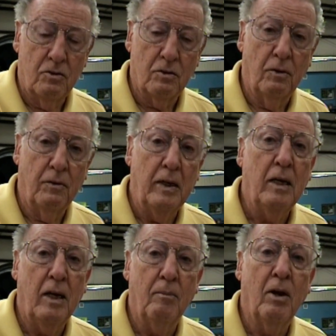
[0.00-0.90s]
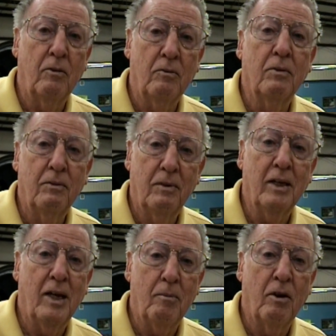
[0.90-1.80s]
so they came out.
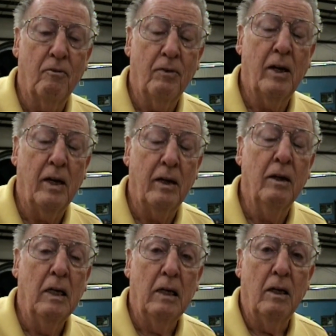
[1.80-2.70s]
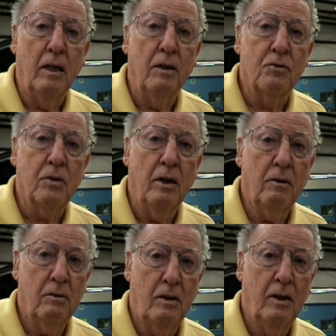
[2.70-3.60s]
They came out fine it
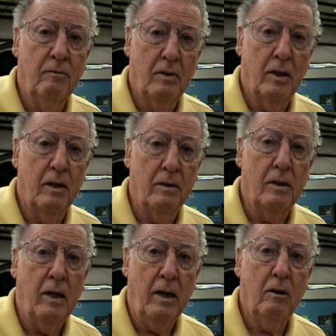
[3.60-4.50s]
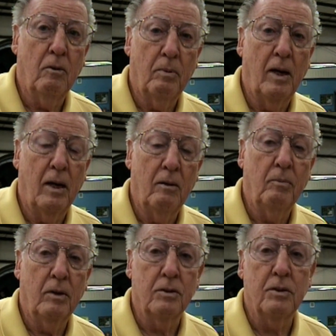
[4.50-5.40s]
scared the devil out of the tanker
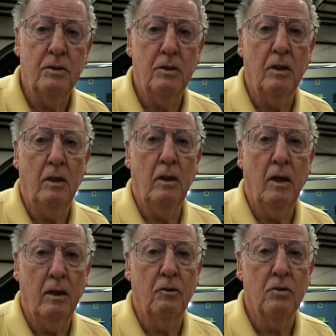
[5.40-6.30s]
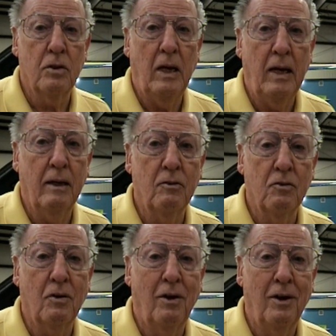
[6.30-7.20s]
pilot because he said he had his
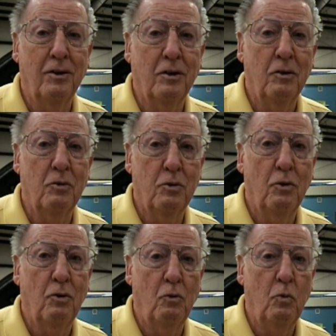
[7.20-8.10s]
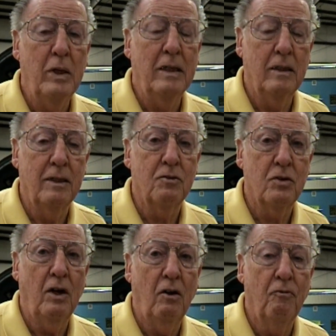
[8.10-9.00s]
hands on the control wheel
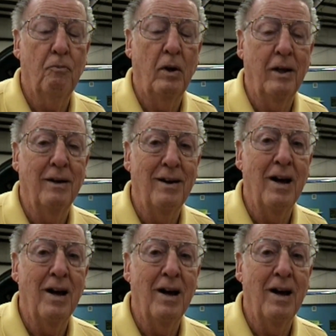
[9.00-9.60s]
itself, but it